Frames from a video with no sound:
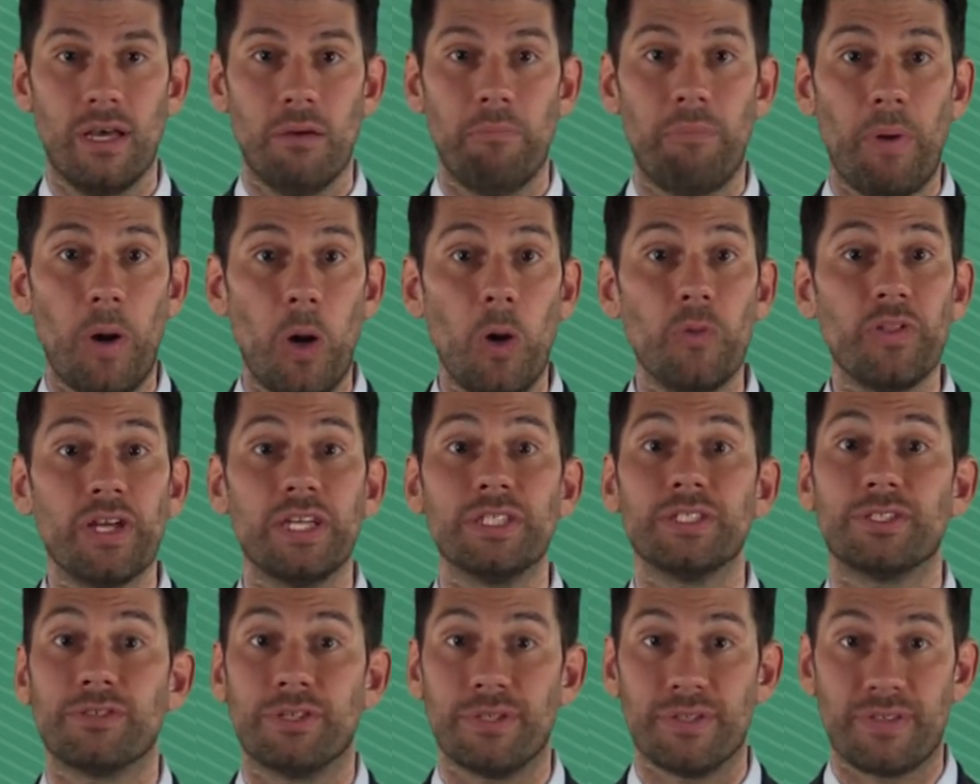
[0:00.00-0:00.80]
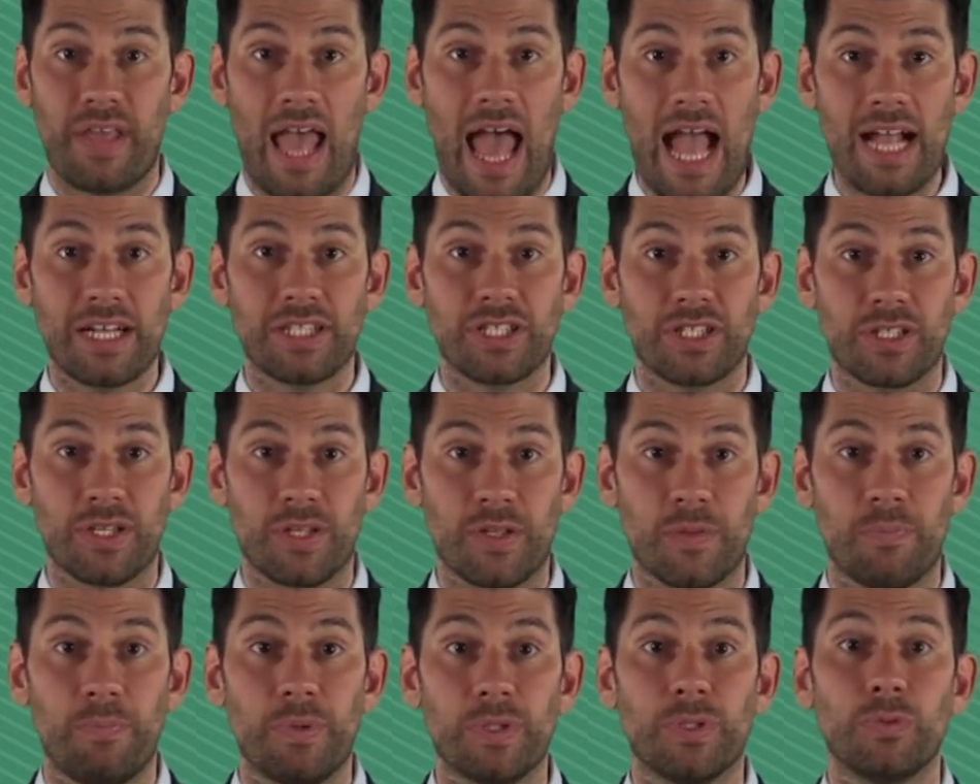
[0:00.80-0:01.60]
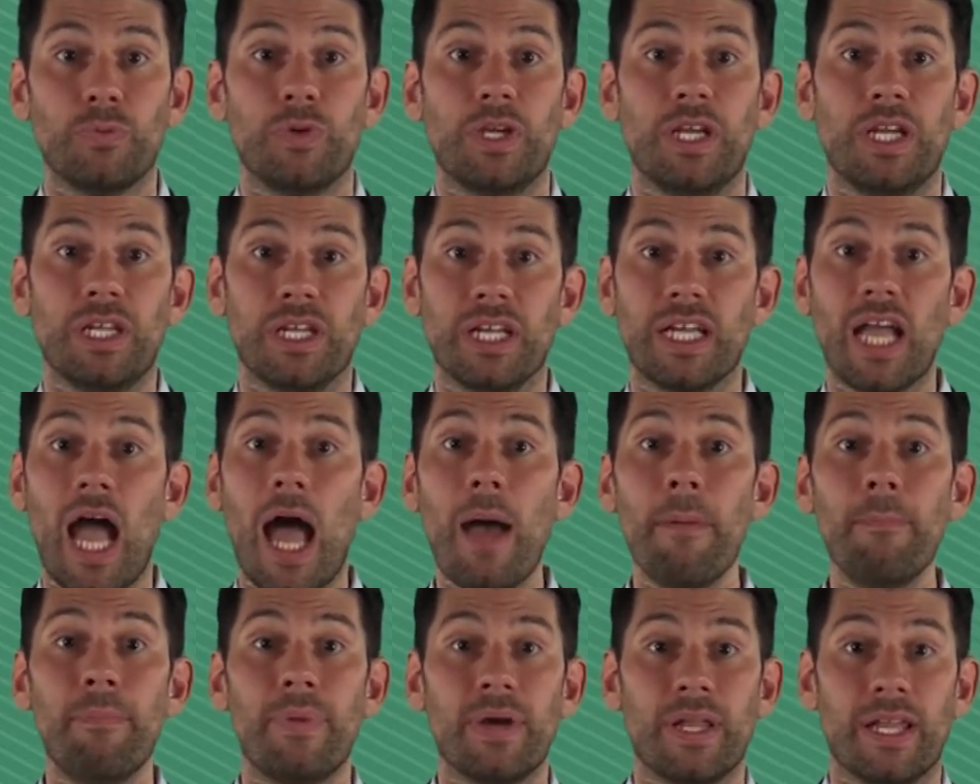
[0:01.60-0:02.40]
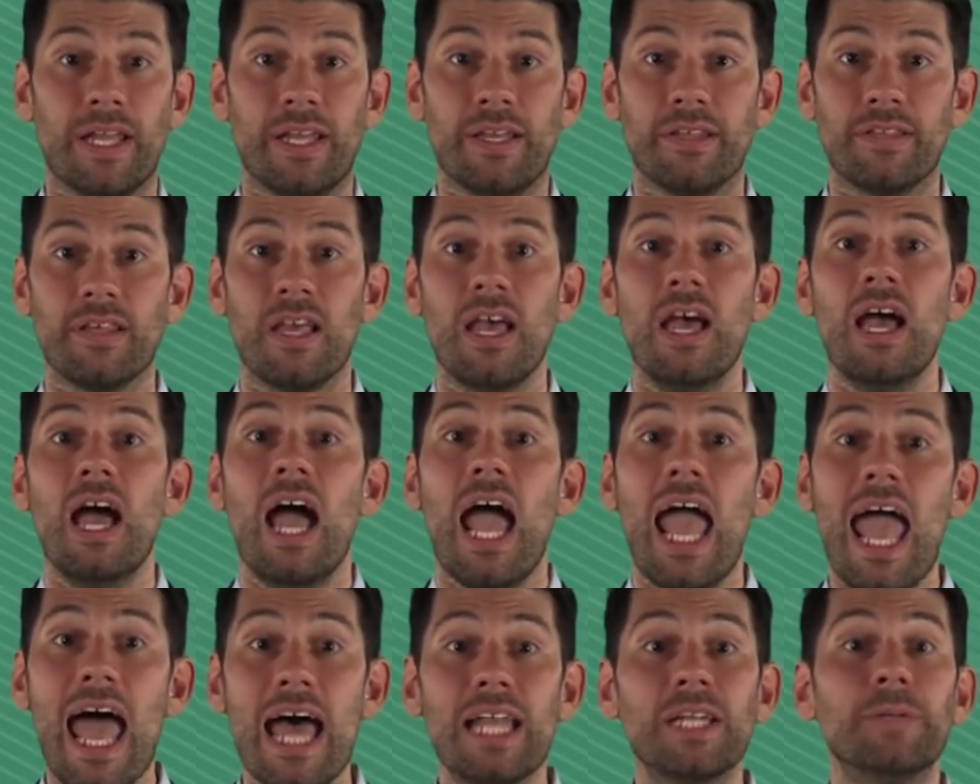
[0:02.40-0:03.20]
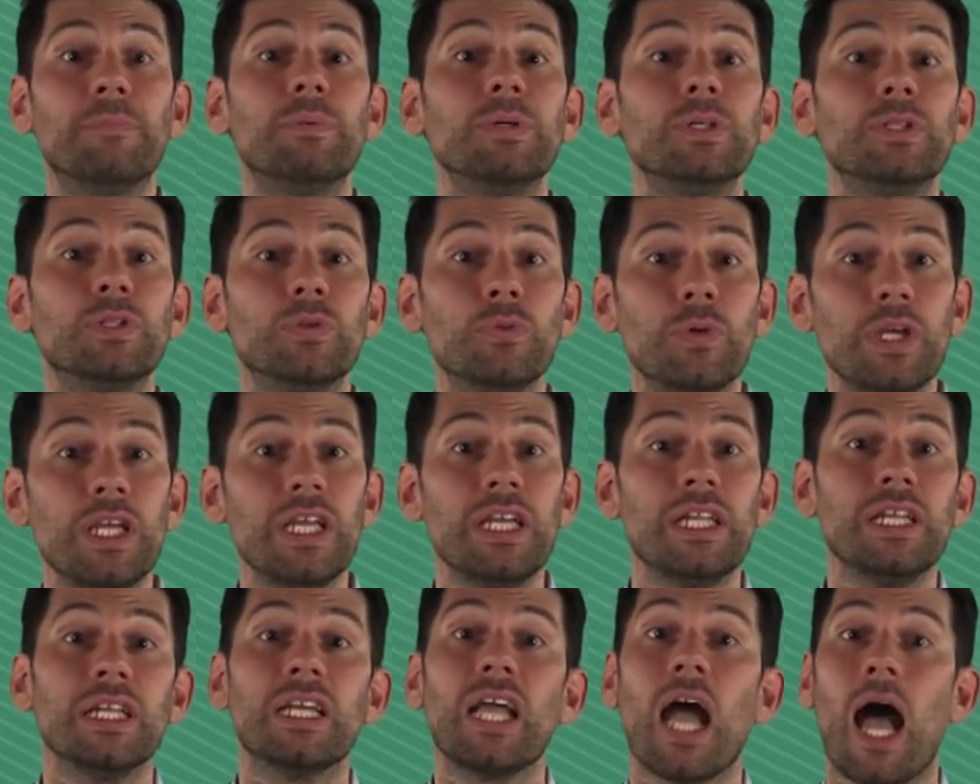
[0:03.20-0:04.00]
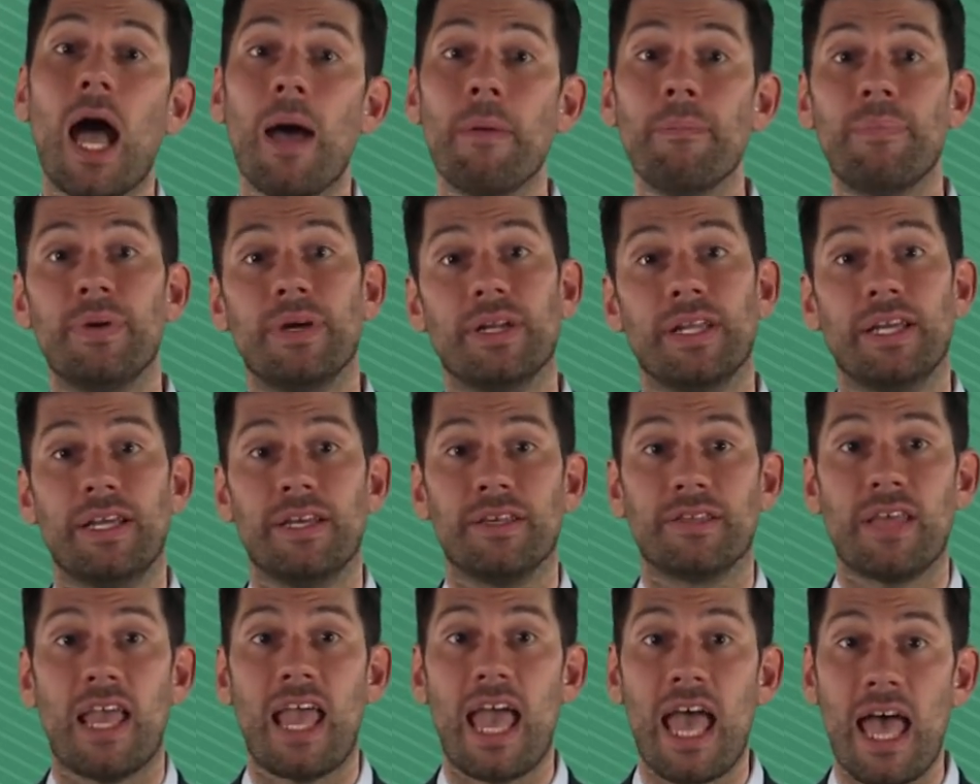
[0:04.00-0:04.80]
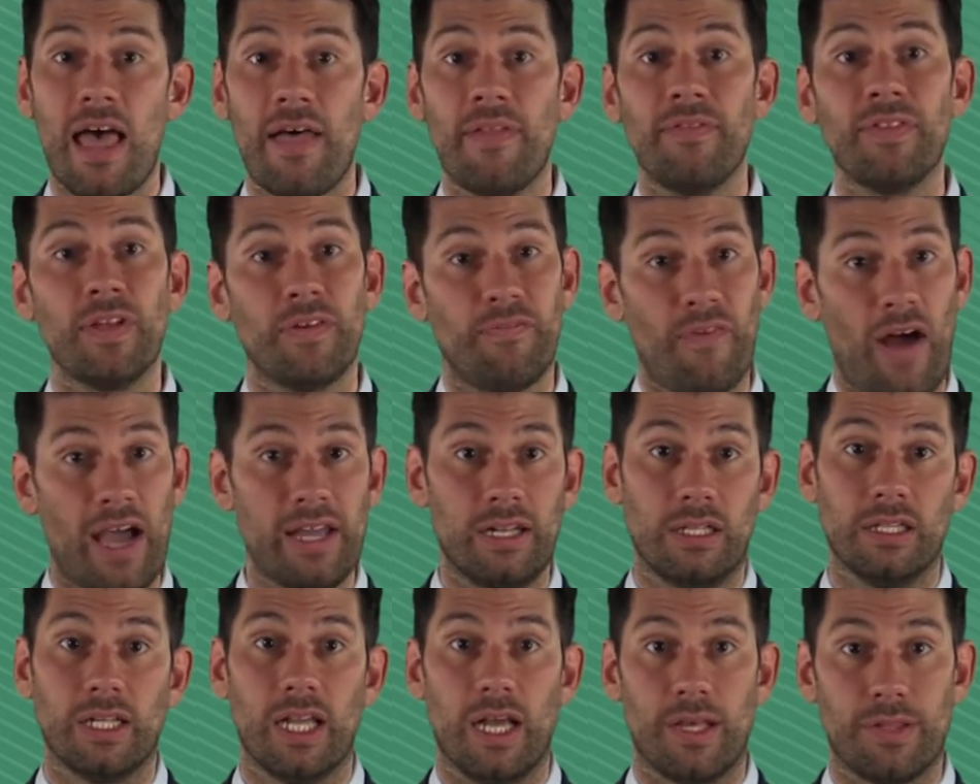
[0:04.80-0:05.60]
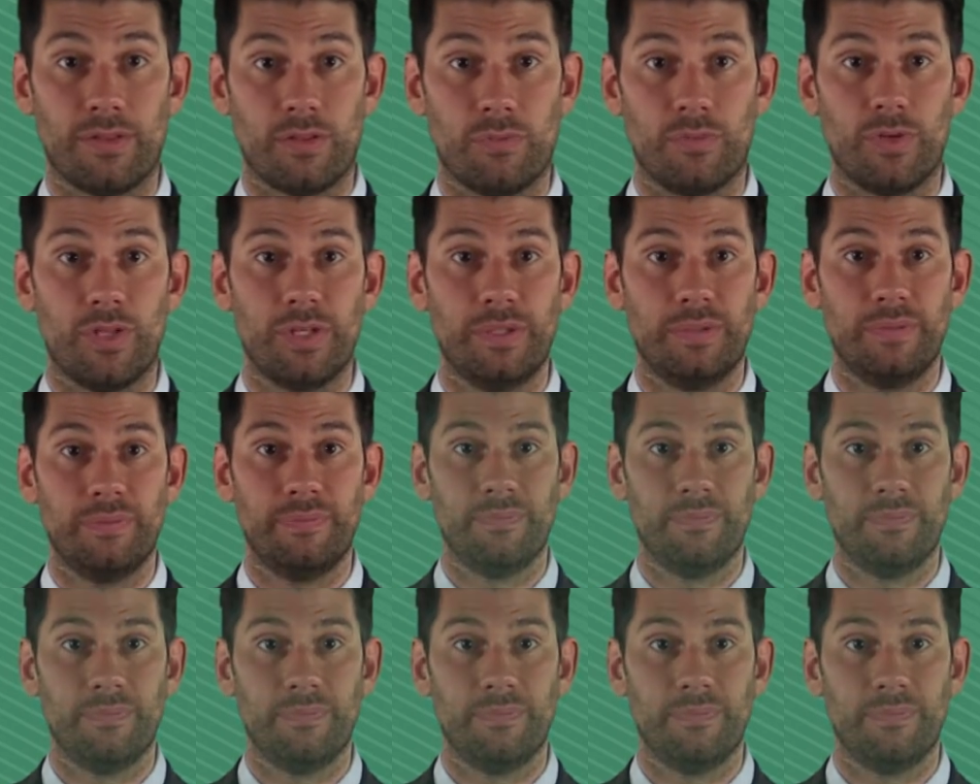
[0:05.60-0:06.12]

both in transactions between companies and between companies and the final customer.